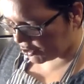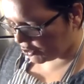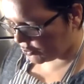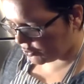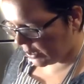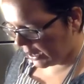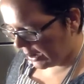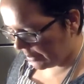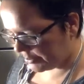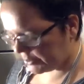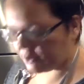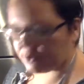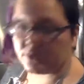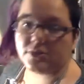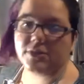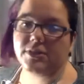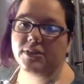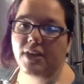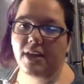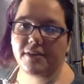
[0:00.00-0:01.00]
you
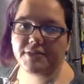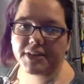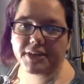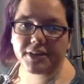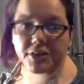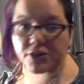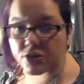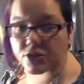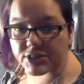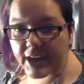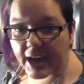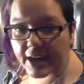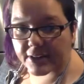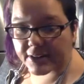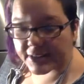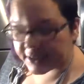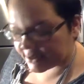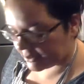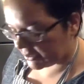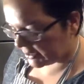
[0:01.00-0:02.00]
absolutely love it in your
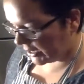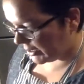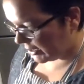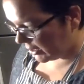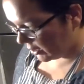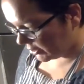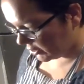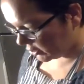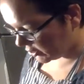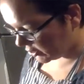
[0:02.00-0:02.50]
salads and on your